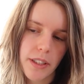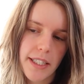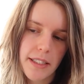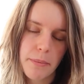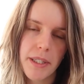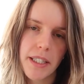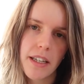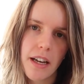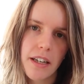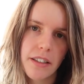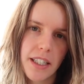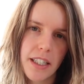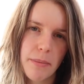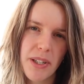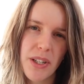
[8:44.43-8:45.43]
He's
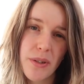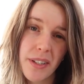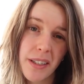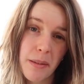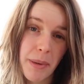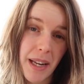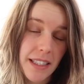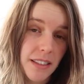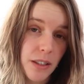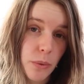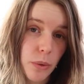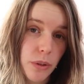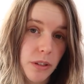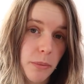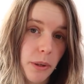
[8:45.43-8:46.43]
been using a plastic
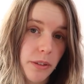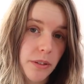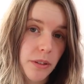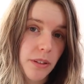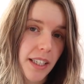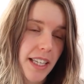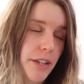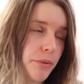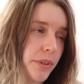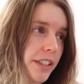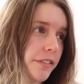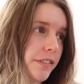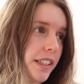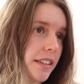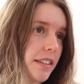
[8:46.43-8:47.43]
water bottle that he
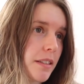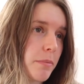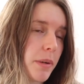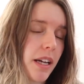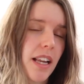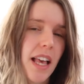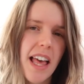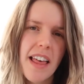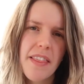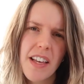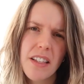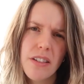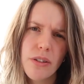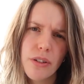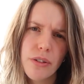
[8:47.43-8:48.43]
refills, but
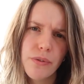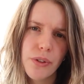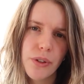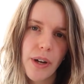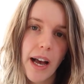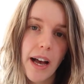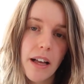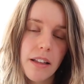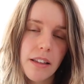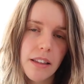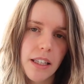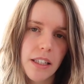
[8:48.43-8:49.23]
that's not good for your health,